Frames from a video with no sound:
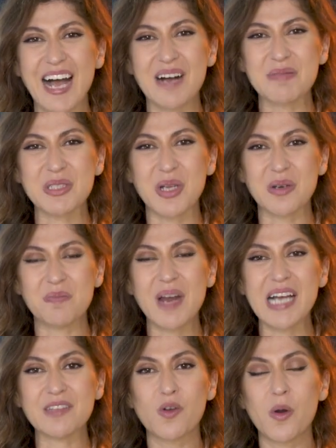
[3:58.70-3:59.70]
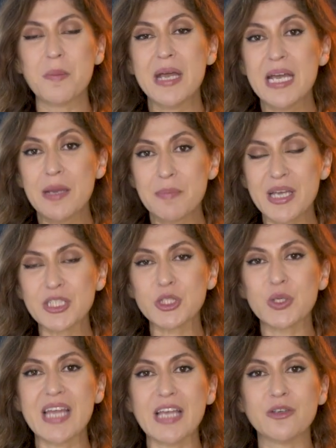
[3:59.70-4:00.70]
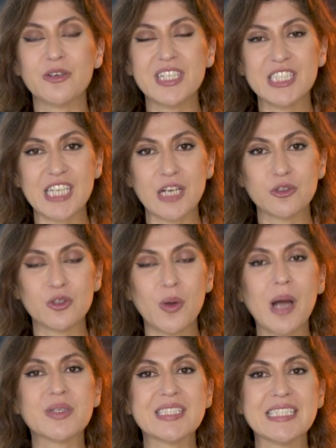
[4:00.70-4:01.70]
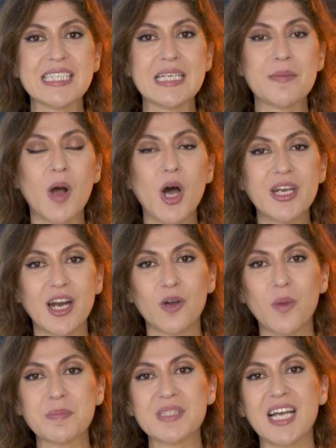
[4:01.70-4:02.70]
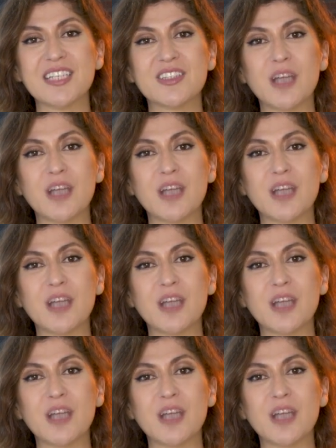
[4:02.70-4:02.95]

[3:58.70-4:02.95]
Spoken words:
Amazon platform. Make sure that you reach out to our team on our website,